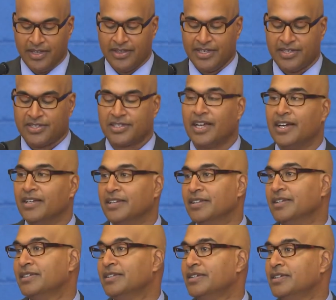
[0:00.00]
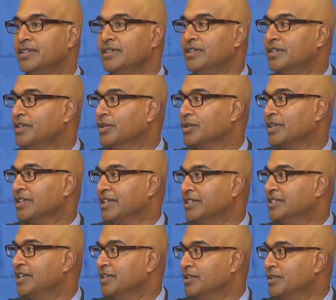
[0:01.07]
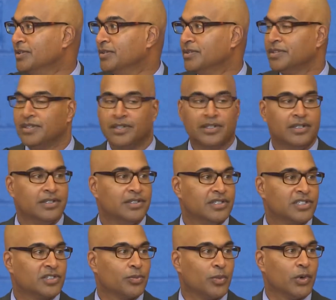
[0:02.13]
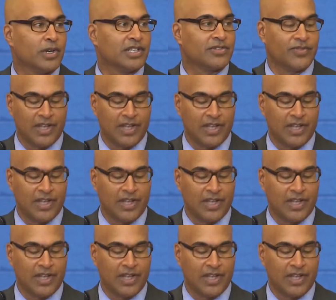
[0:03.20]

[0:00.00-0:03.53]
the son who can continue to support his